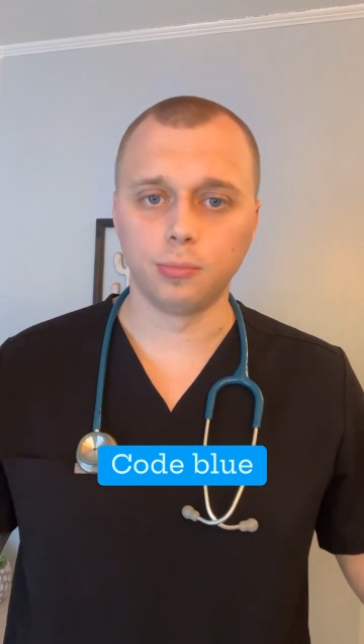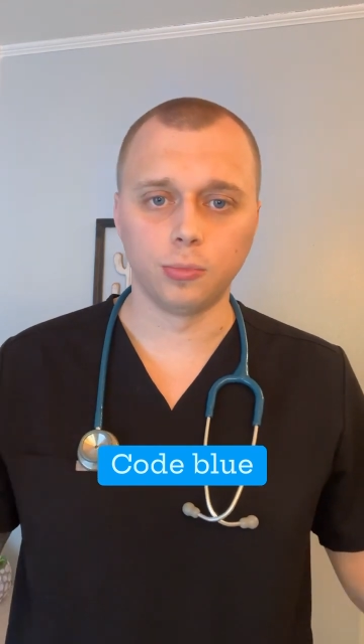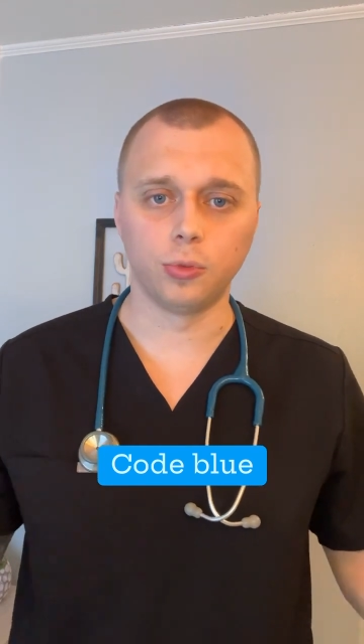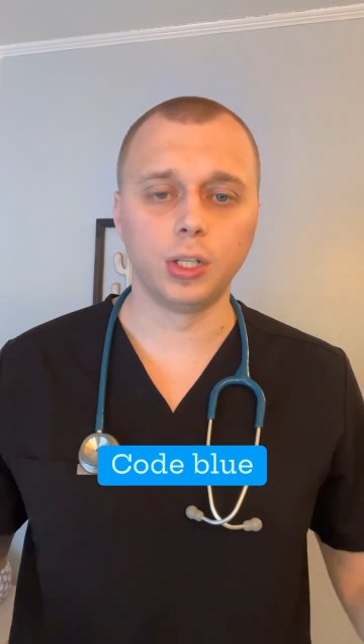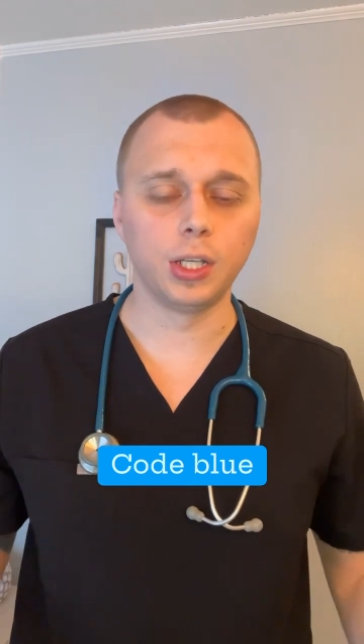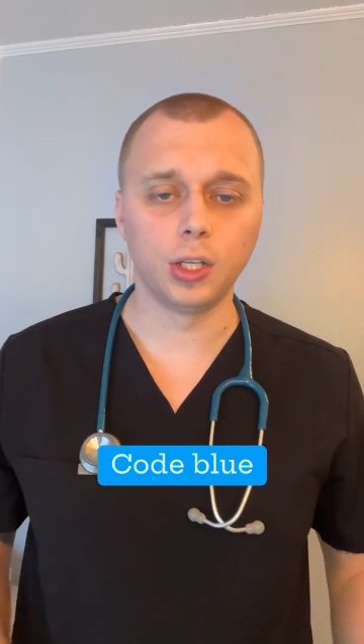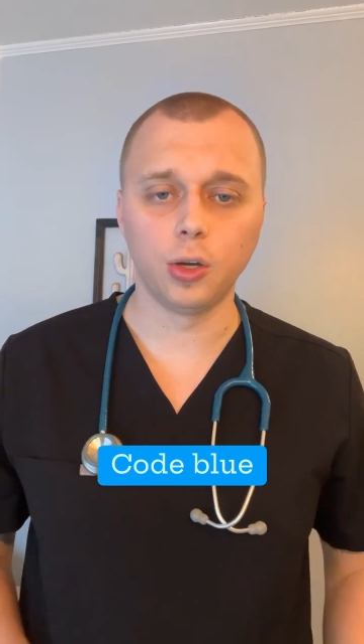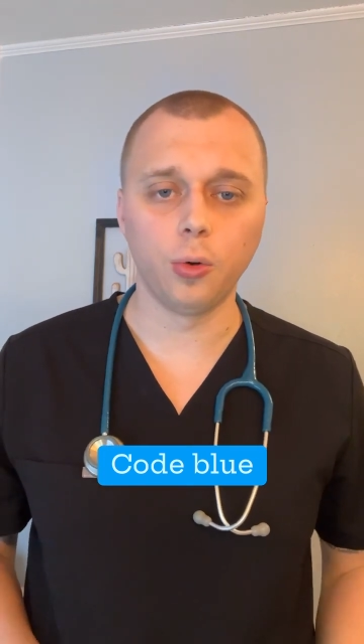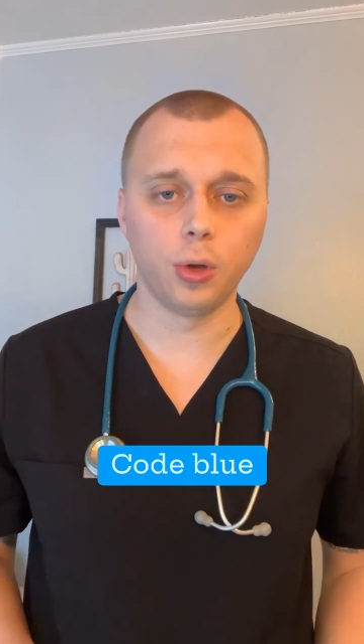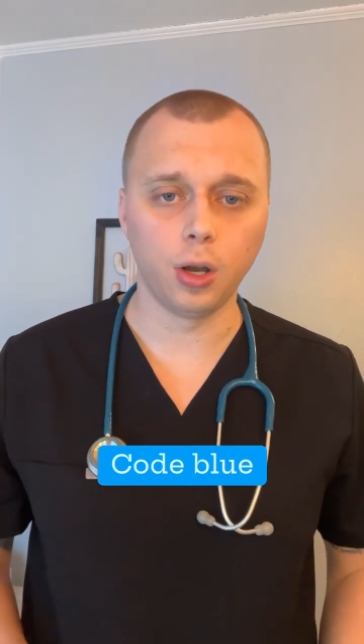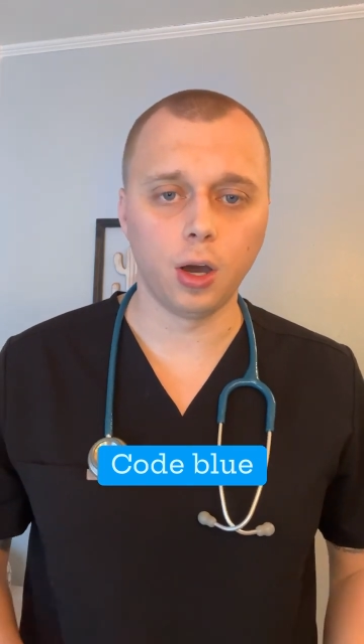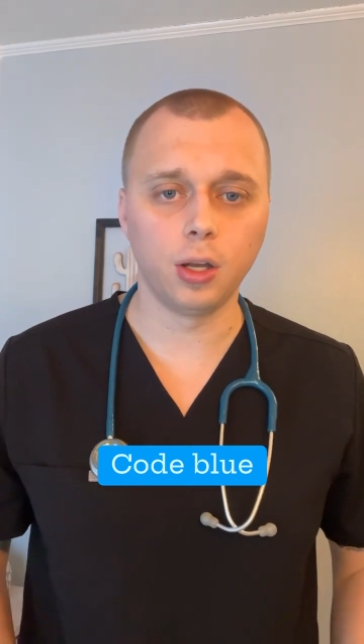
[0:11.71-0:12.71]
ringing
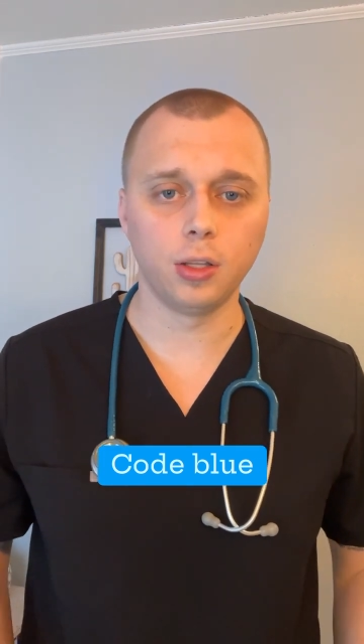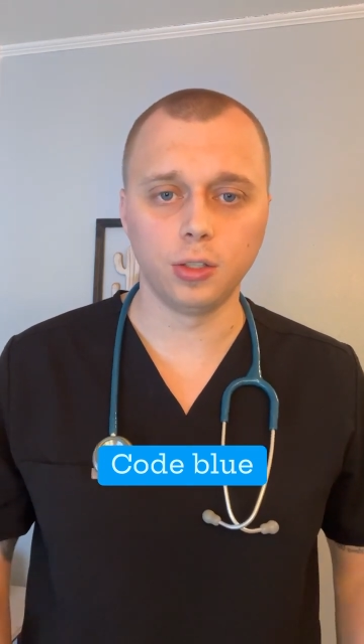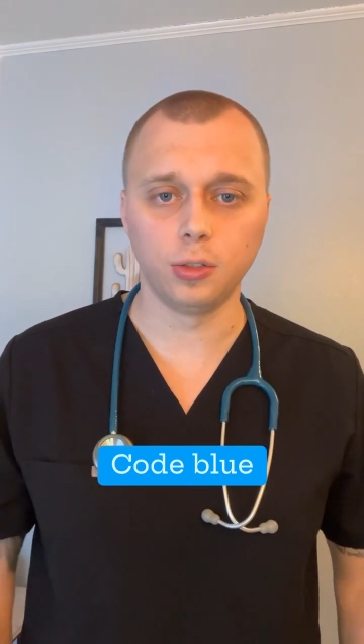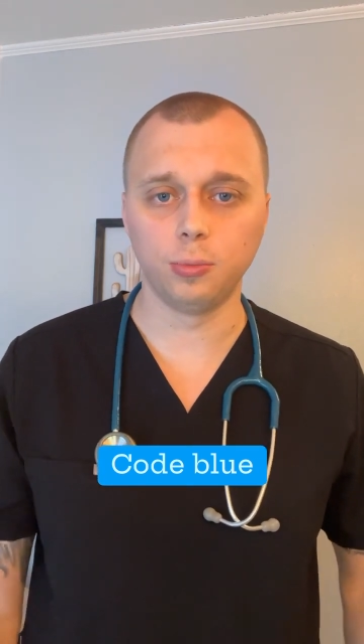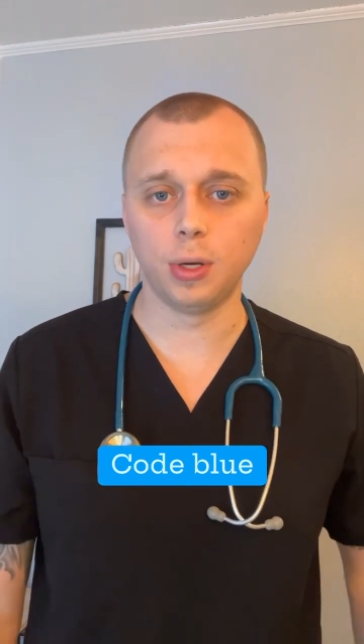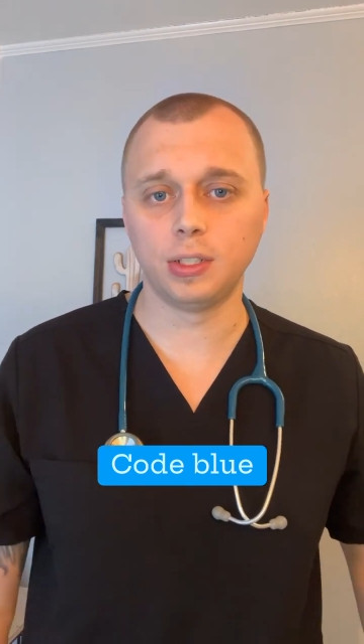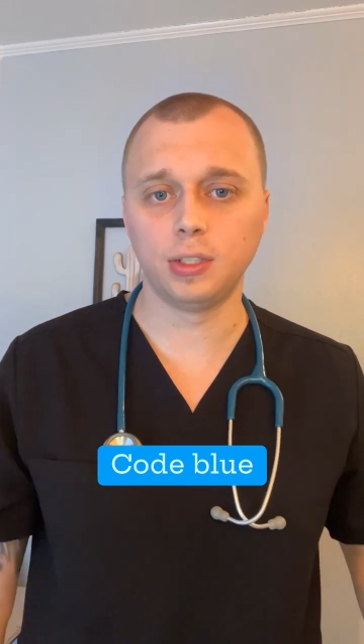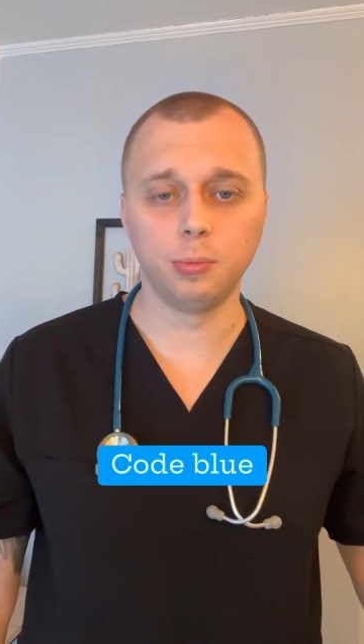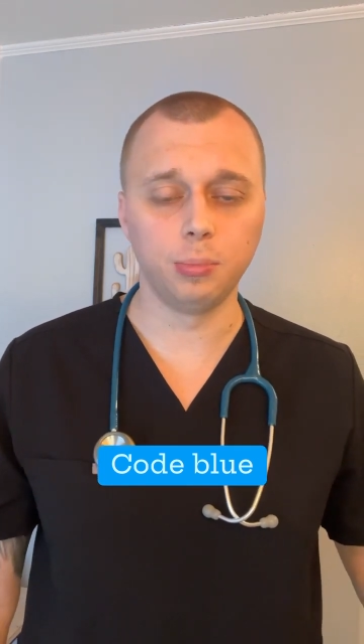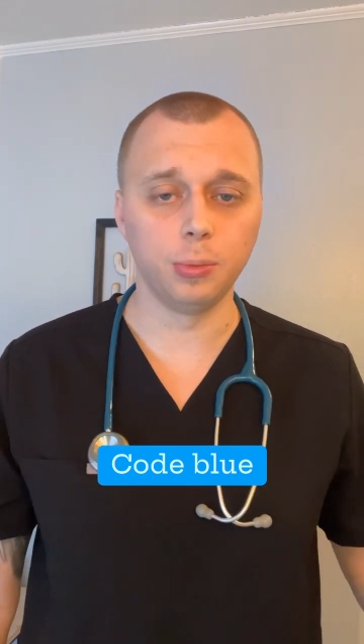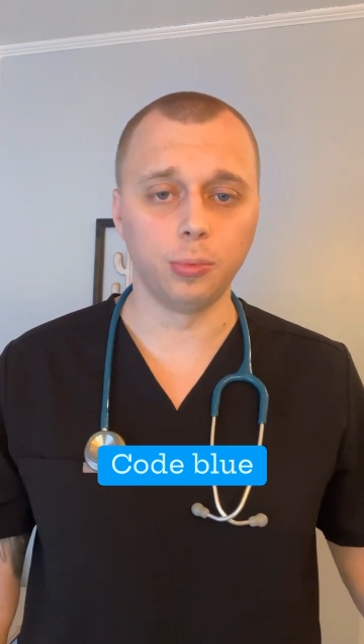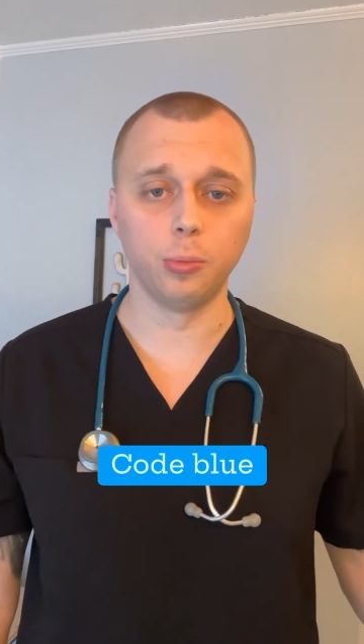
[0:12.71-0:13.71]
going on, and then you might see
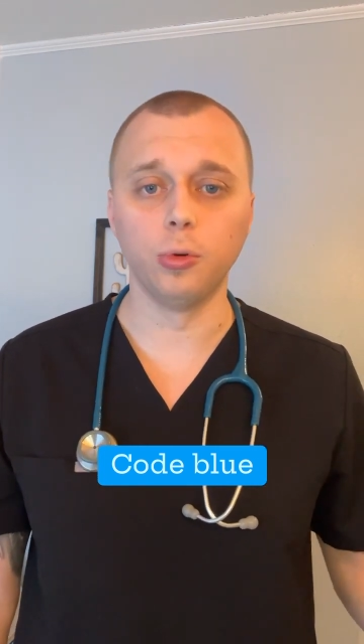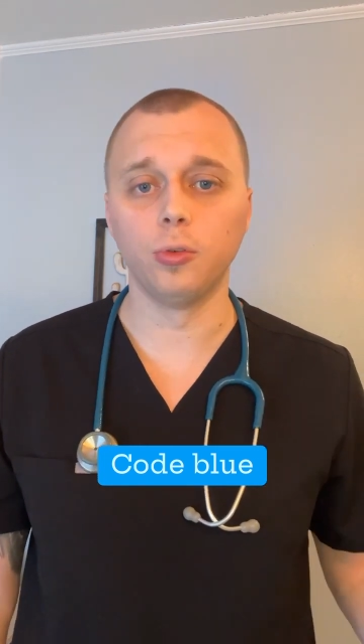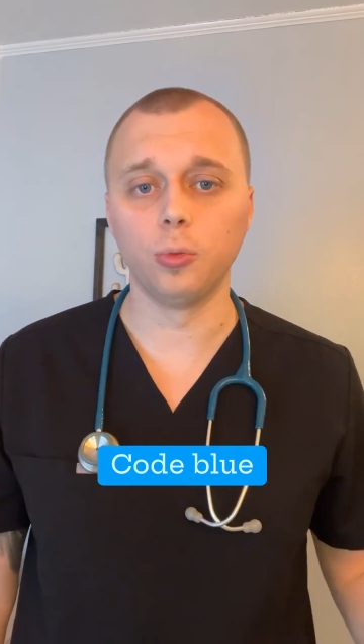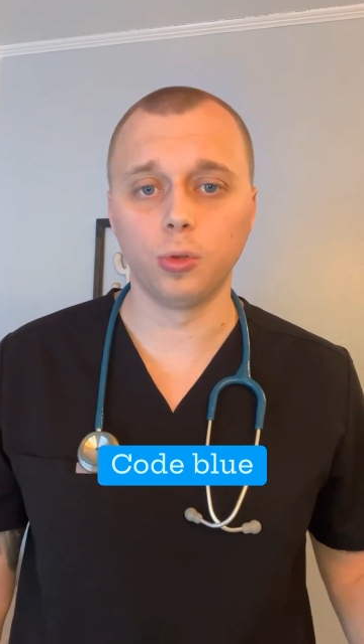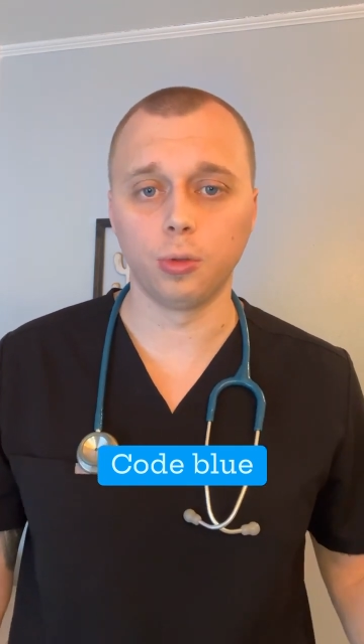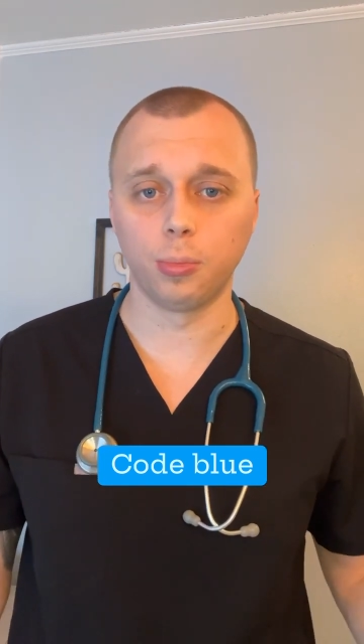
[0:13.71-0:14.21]
people moving with